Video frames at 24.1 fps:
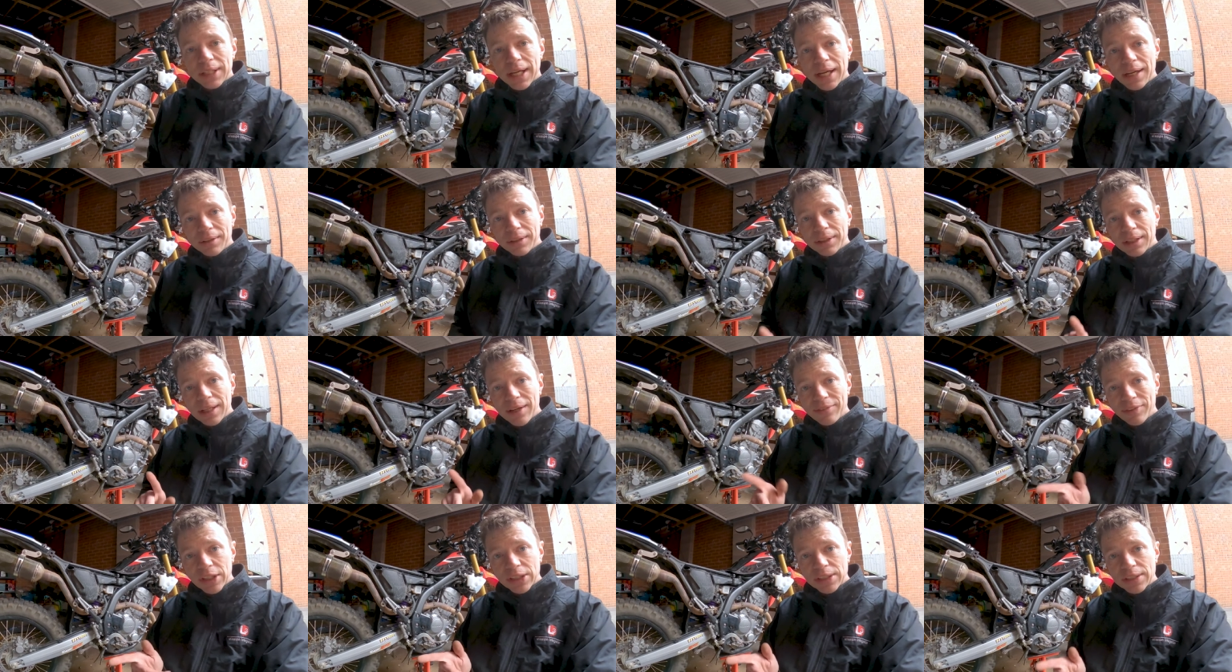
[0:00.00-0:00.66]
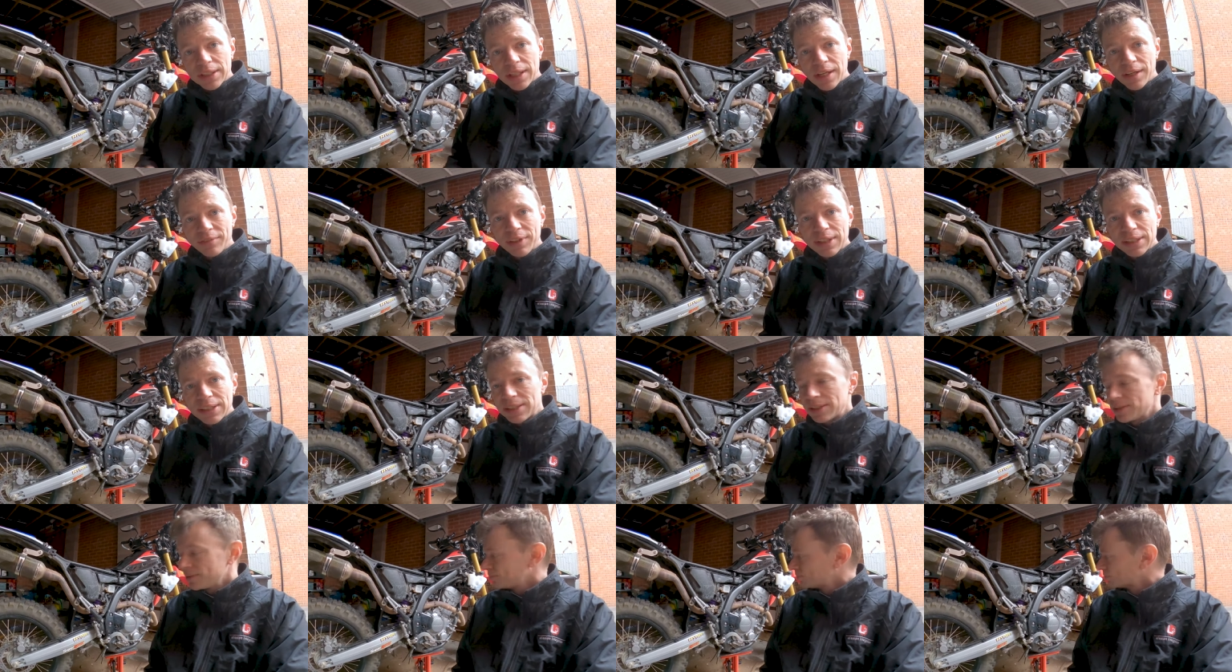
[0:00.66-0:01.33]
Today I'm going to give it a
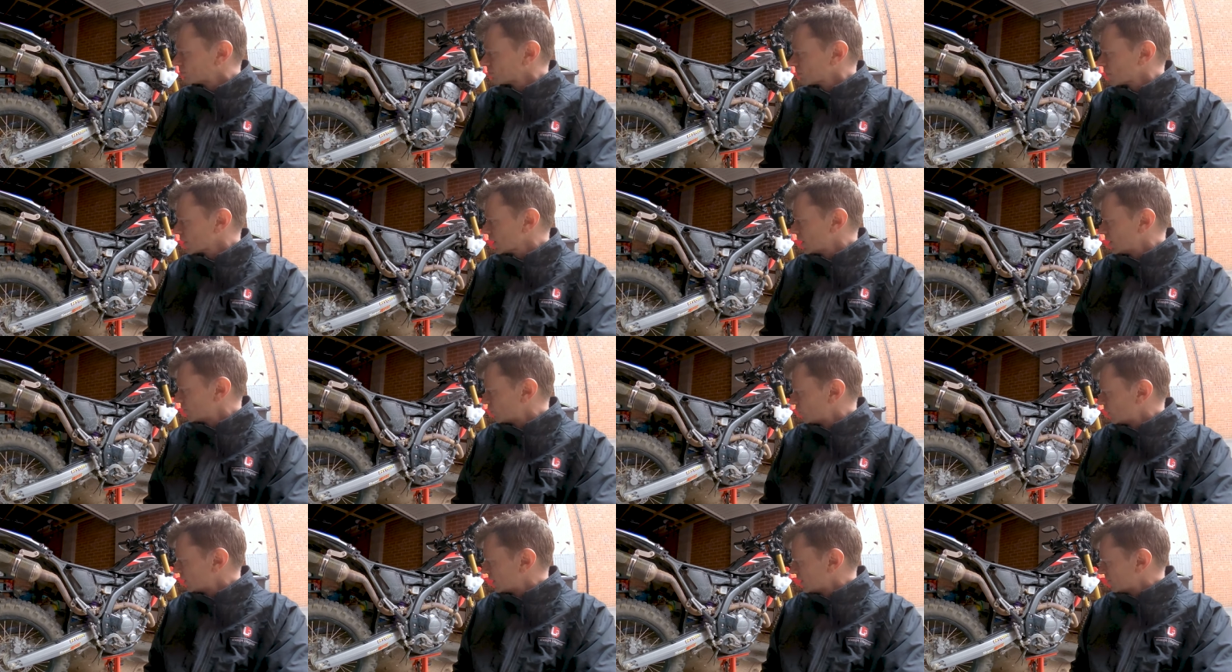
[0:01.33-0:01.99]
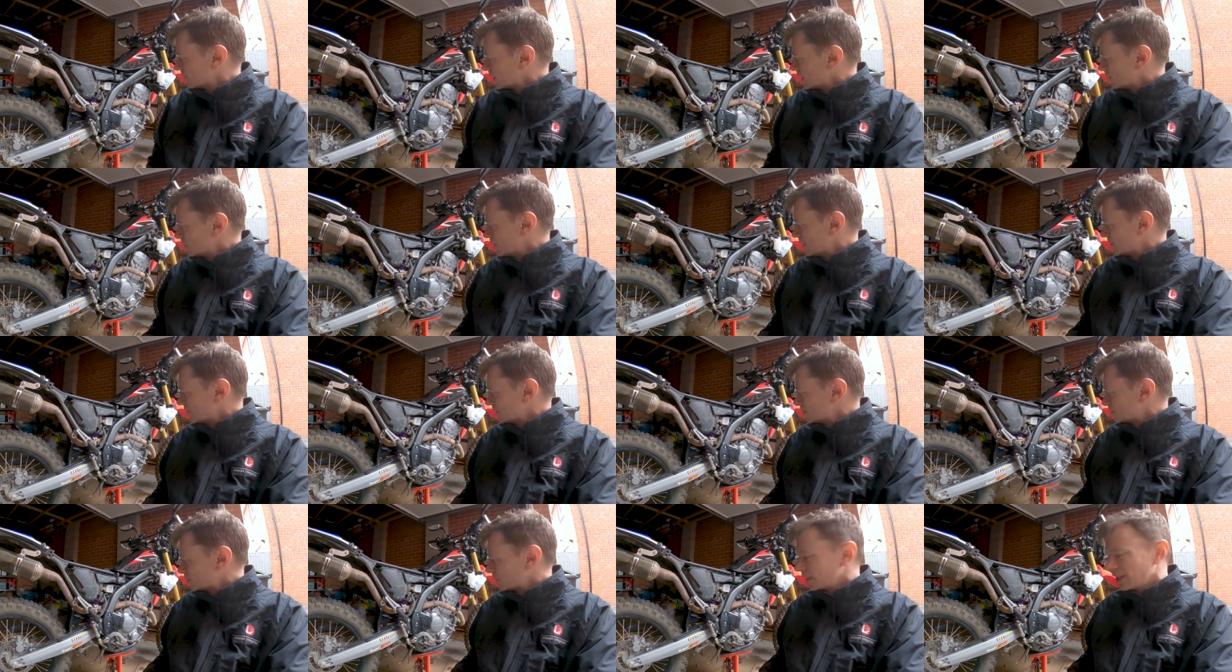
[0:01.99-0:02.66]
service. I've already given it a bit
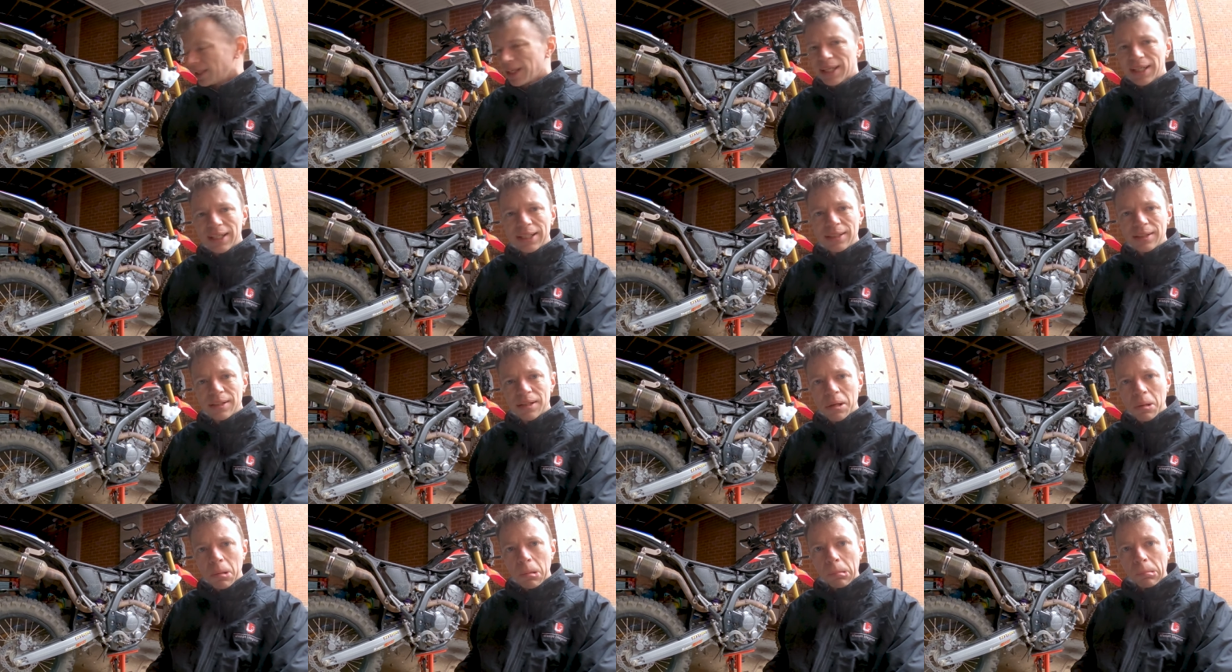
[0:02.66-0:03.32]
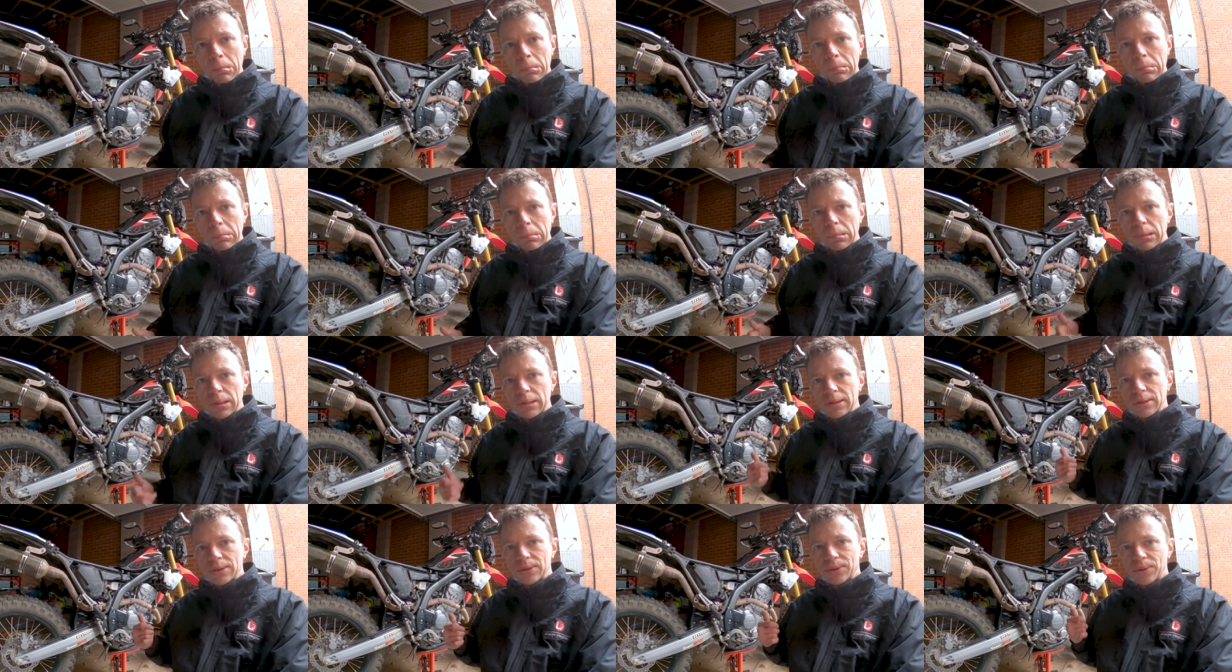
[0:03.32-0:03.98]
of a spring clean,
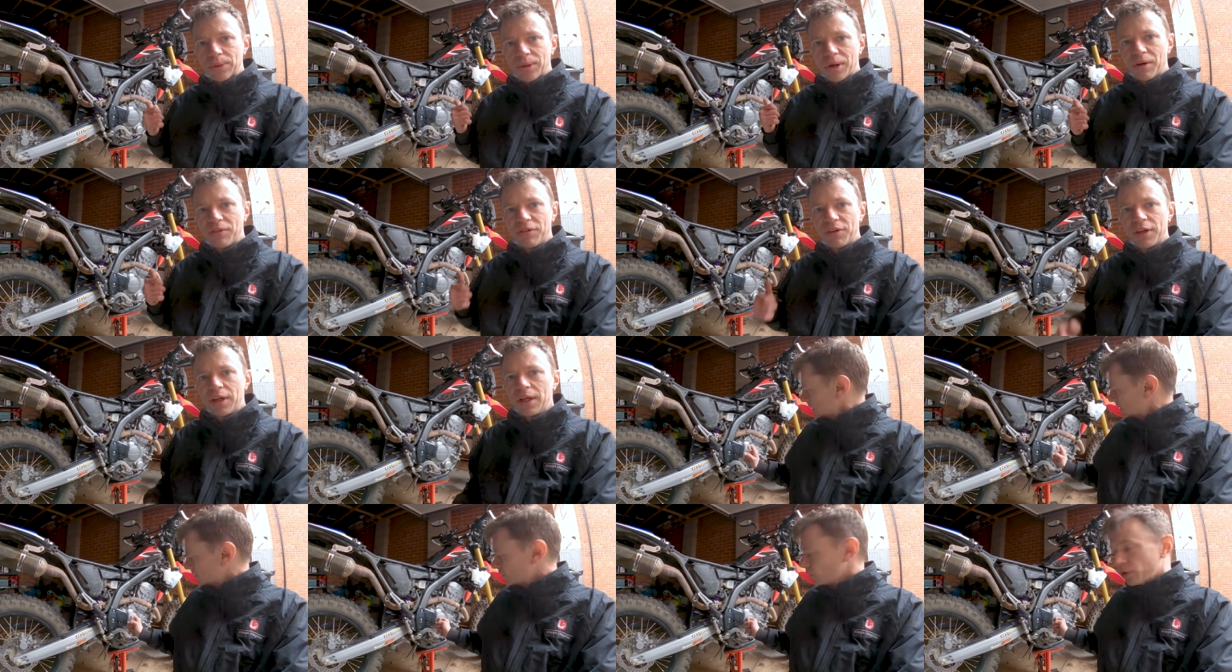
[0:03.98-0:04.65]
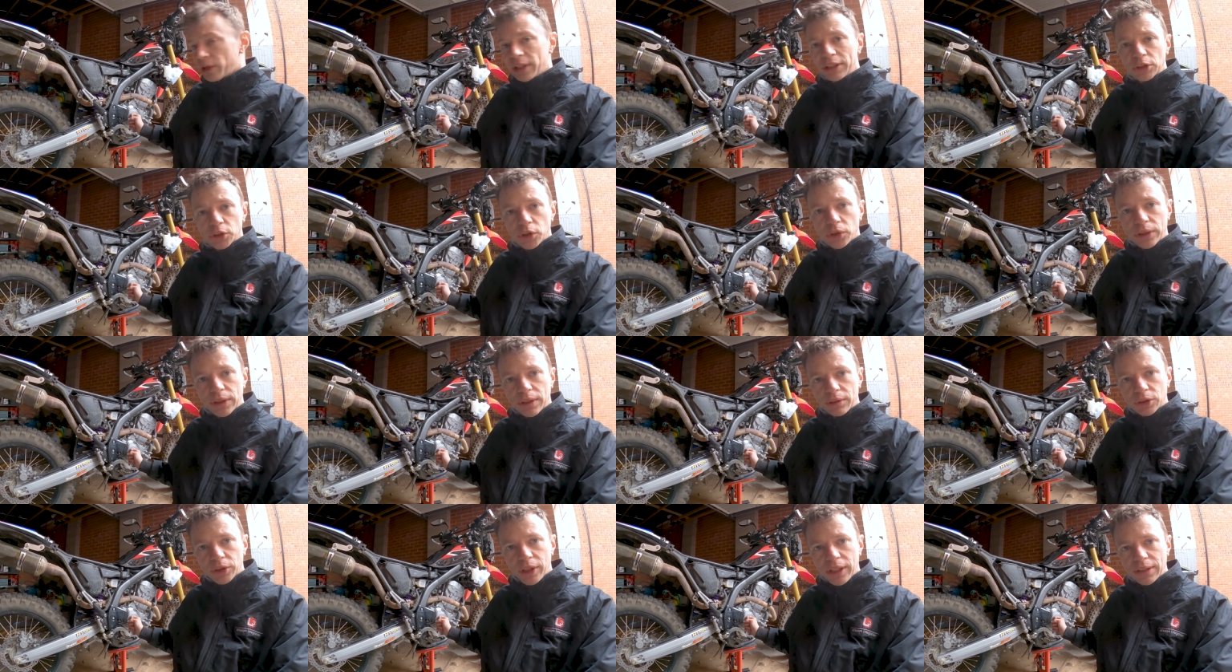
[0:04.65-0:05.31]
sort of. I've already
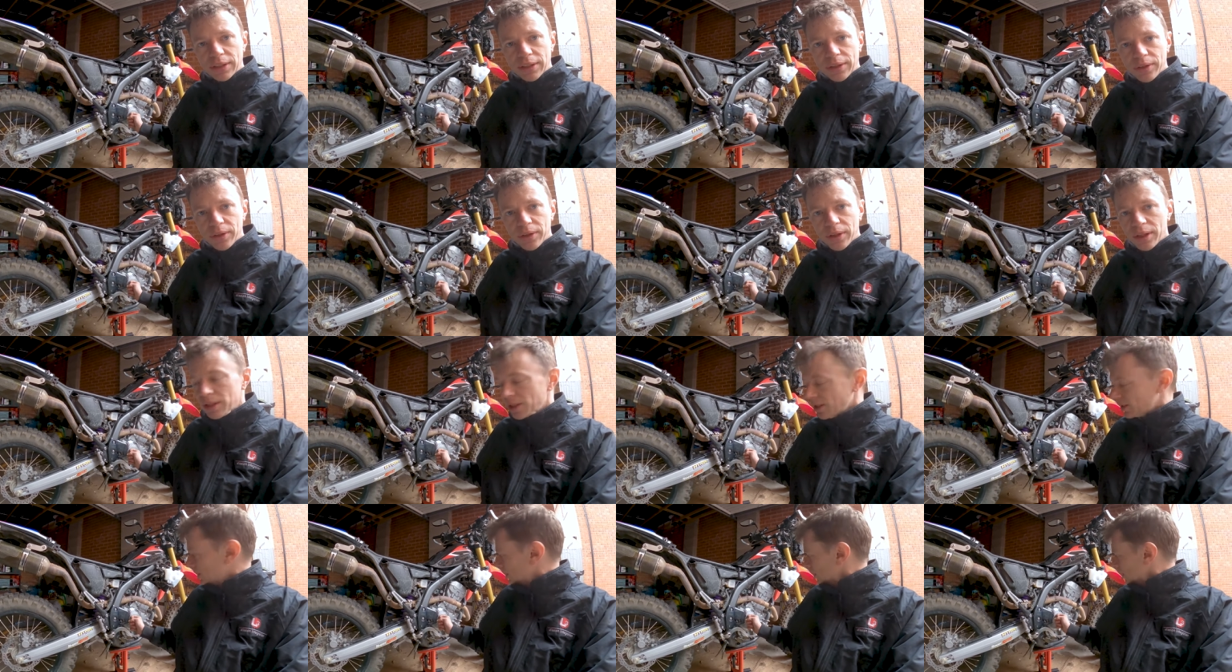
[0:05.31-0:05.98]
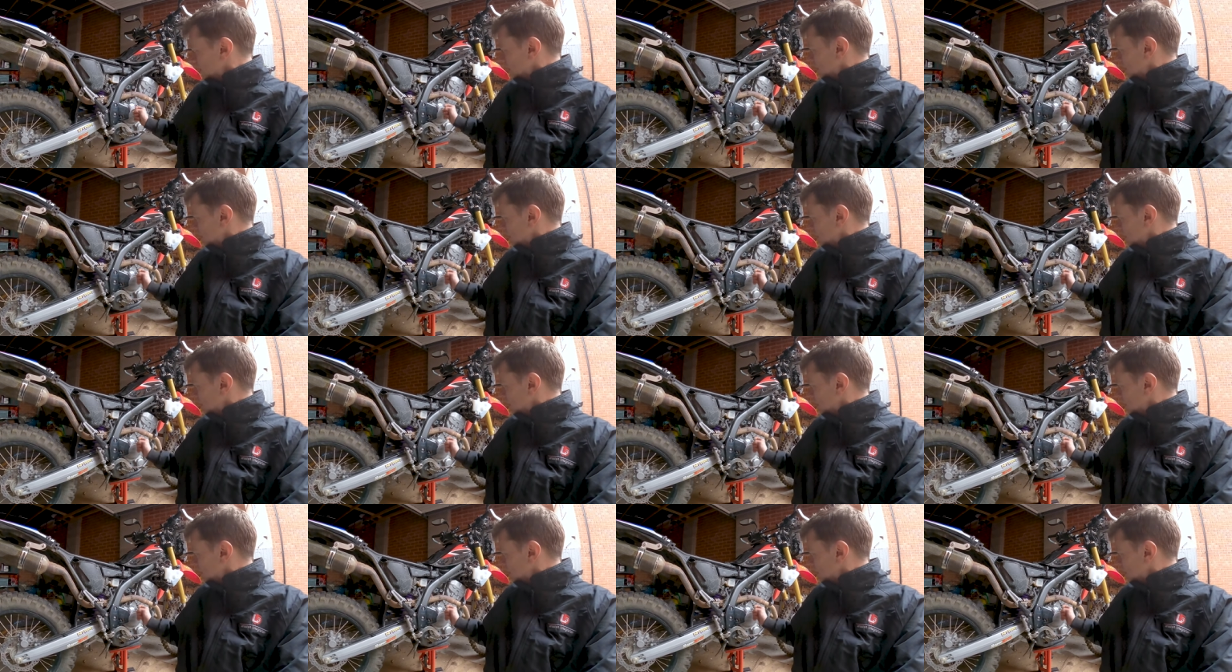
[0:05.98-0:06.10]
drained the oil.